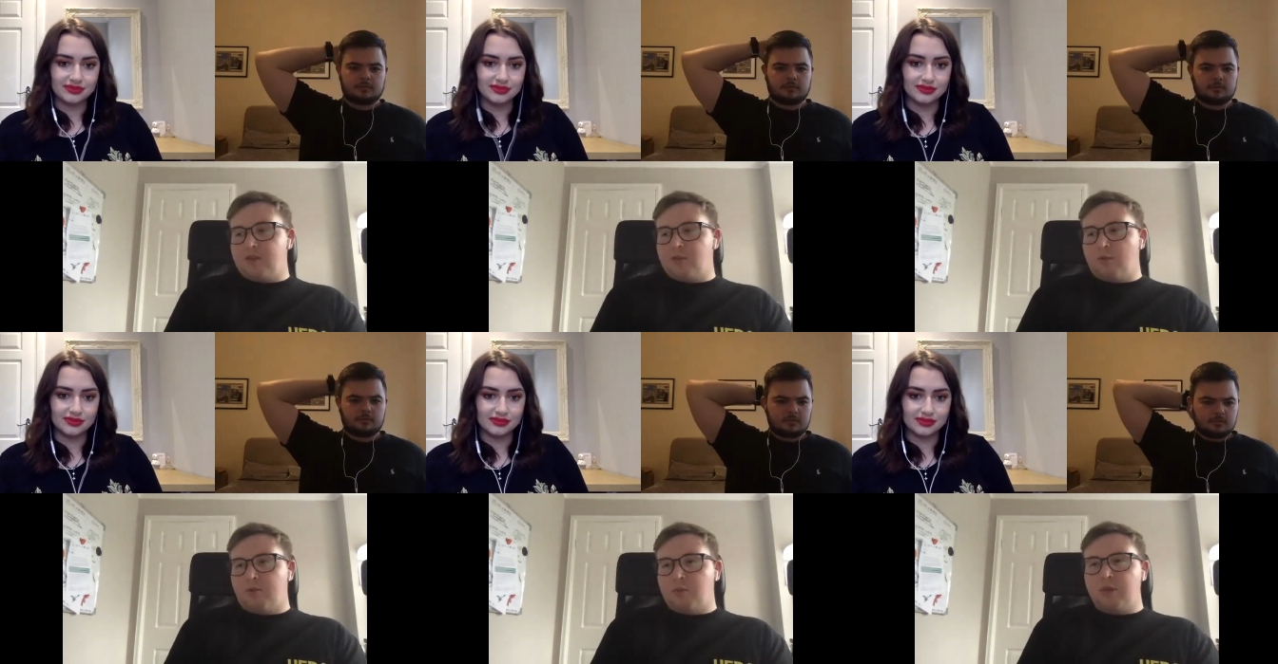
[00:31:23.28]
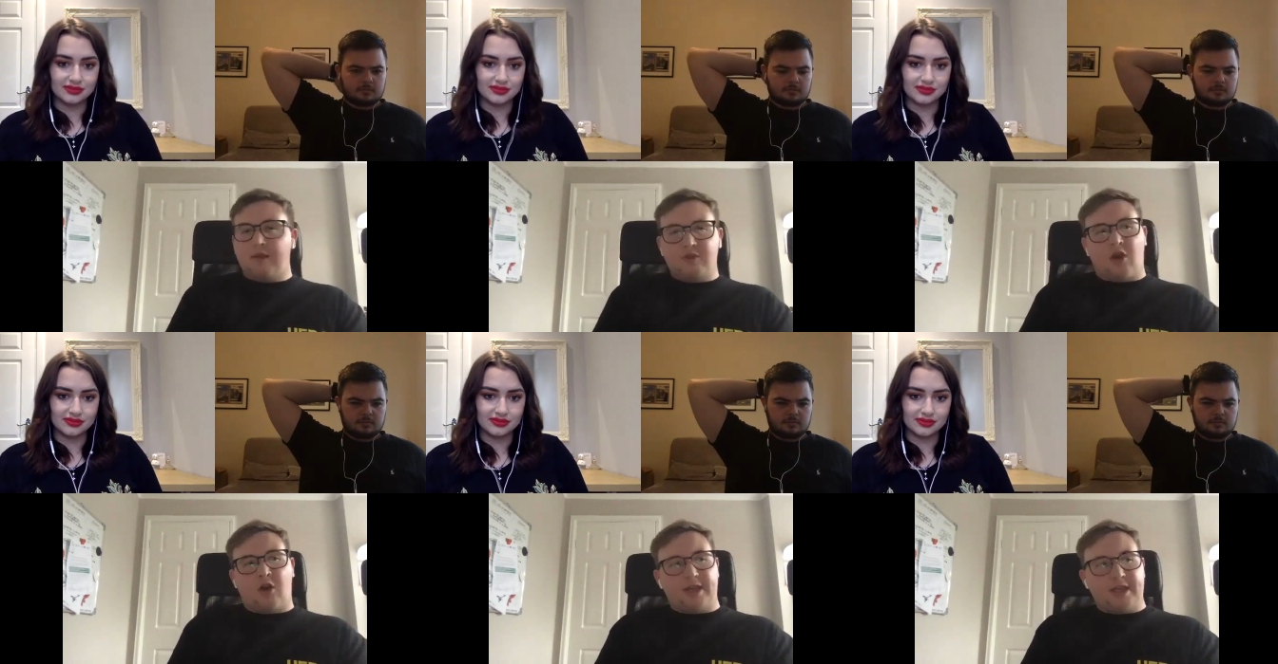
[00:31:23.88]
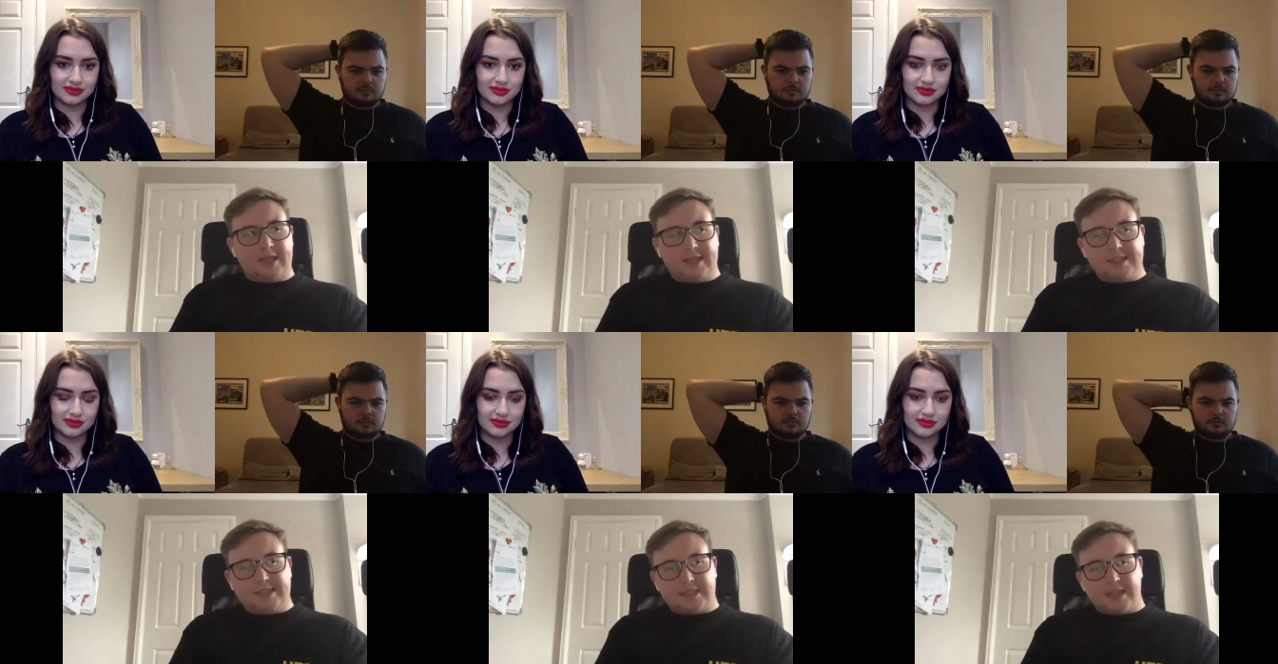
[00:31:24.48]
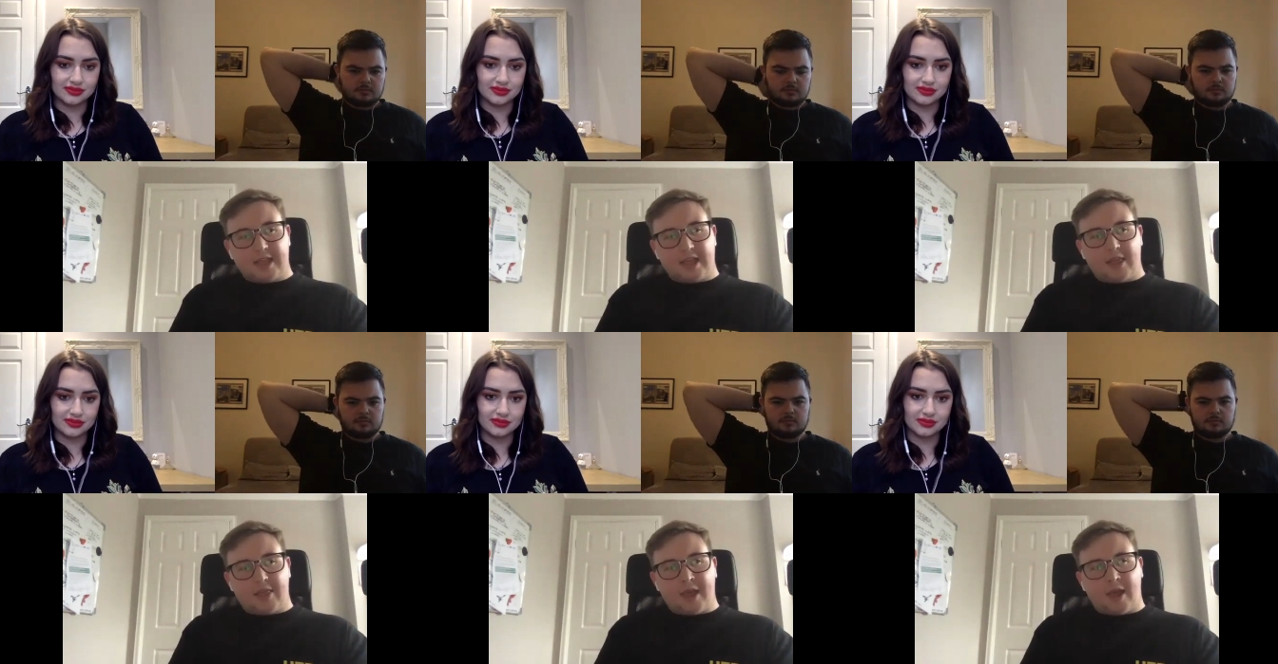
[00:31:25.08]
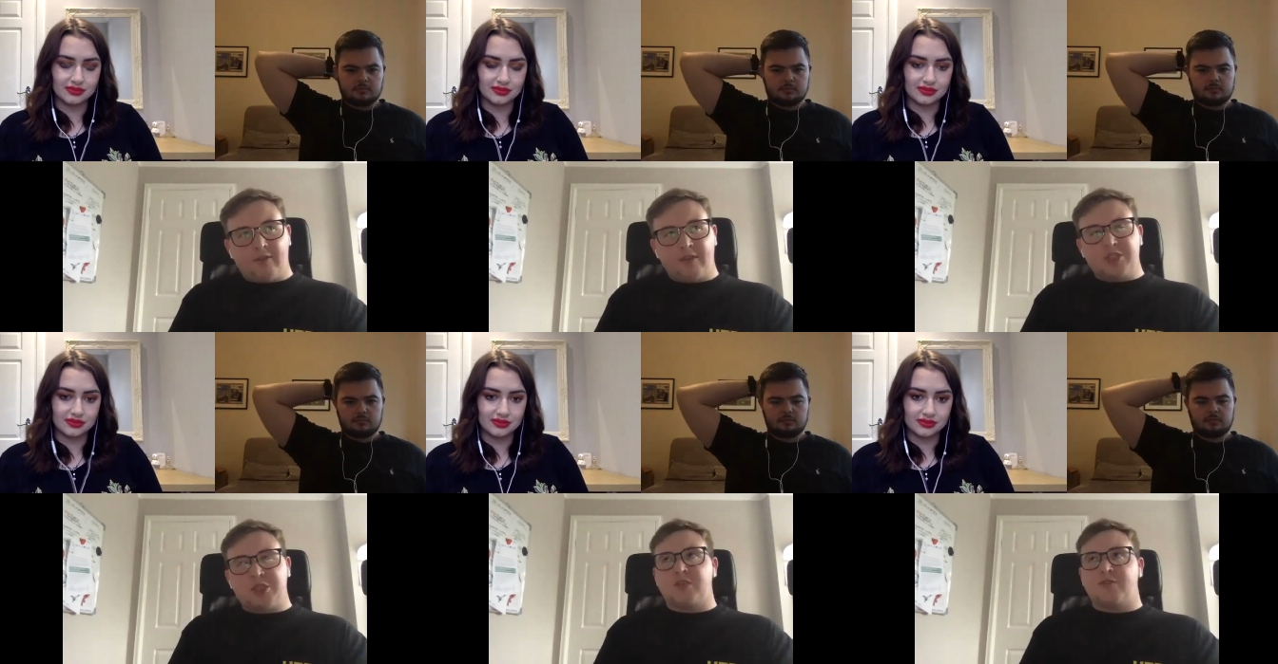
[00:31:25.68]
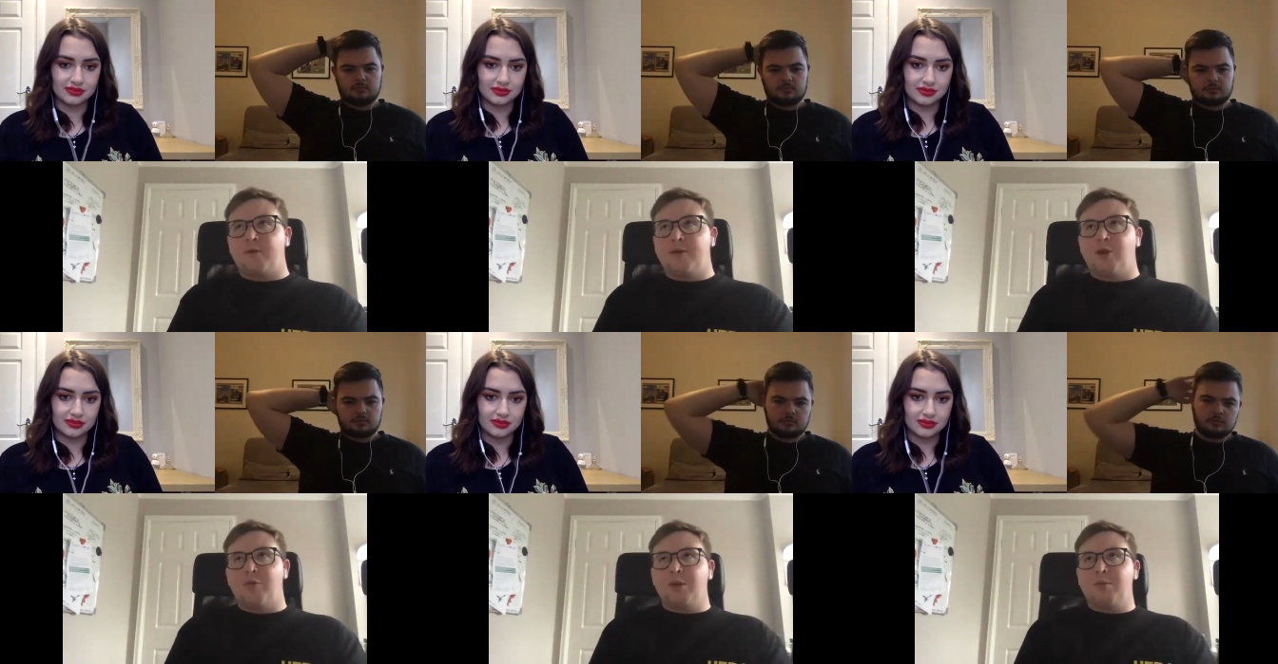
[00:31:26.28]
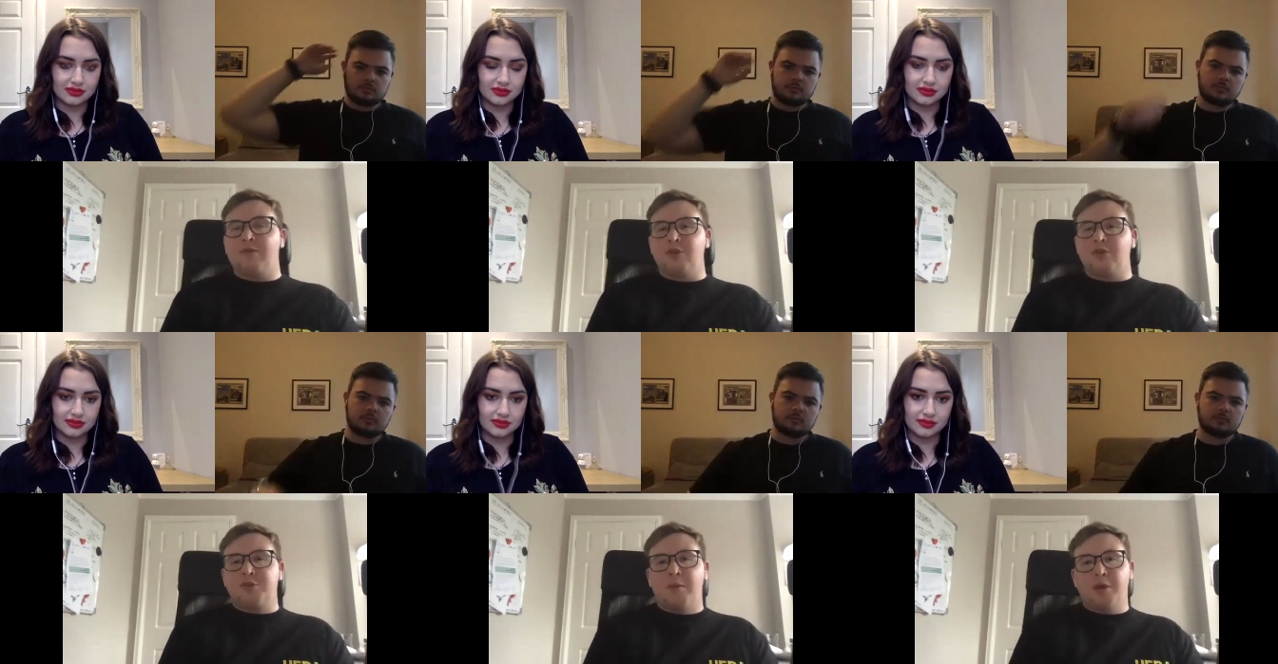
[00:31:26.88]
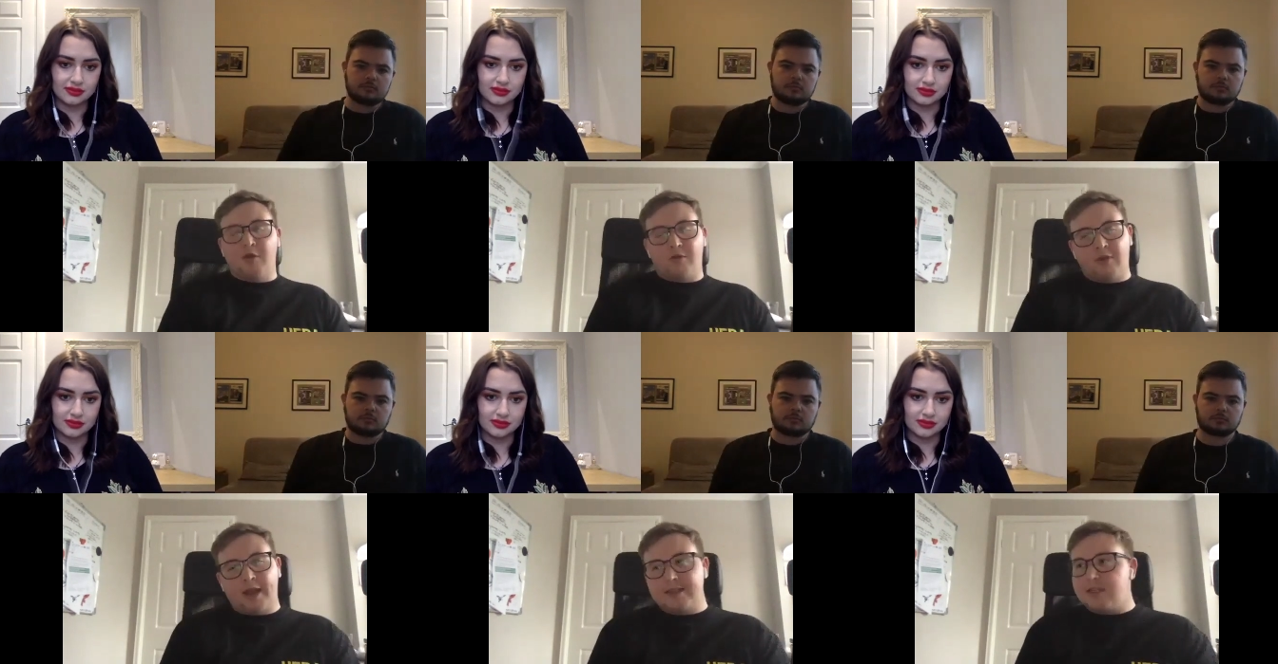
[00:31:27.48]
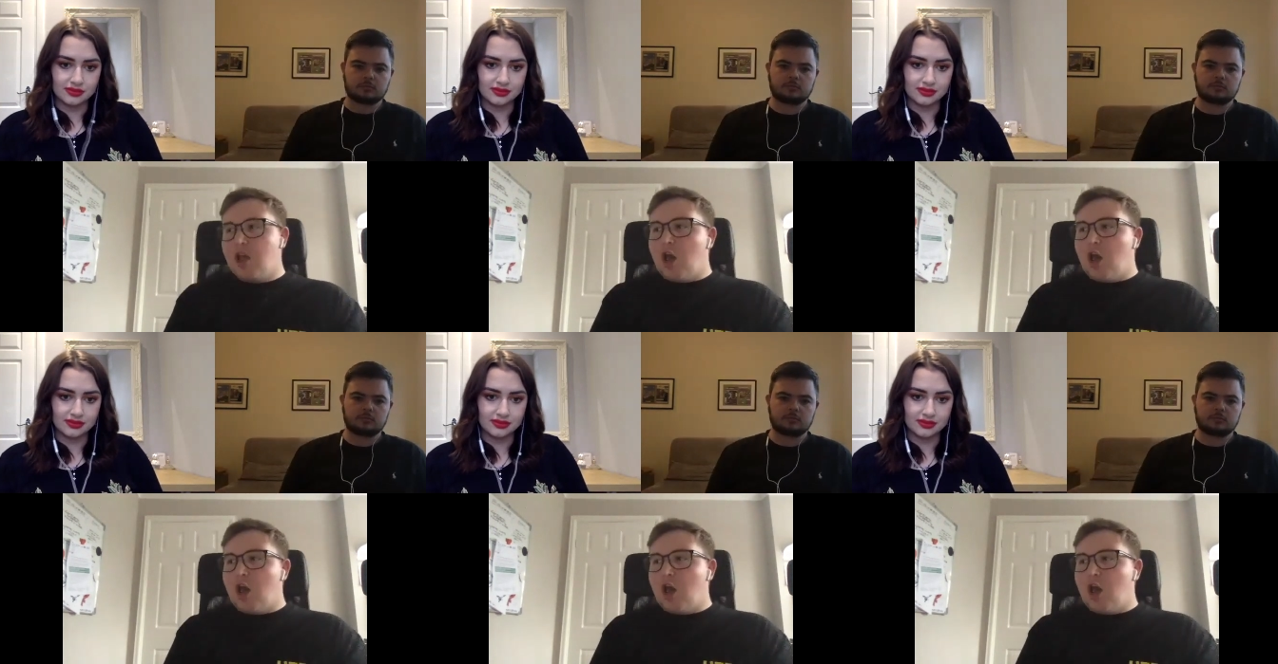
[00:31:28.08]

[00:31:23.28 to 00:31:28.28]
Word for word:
Speaker 1: the one problem we have got is that I think this transfer window will be a bit of a domino effect.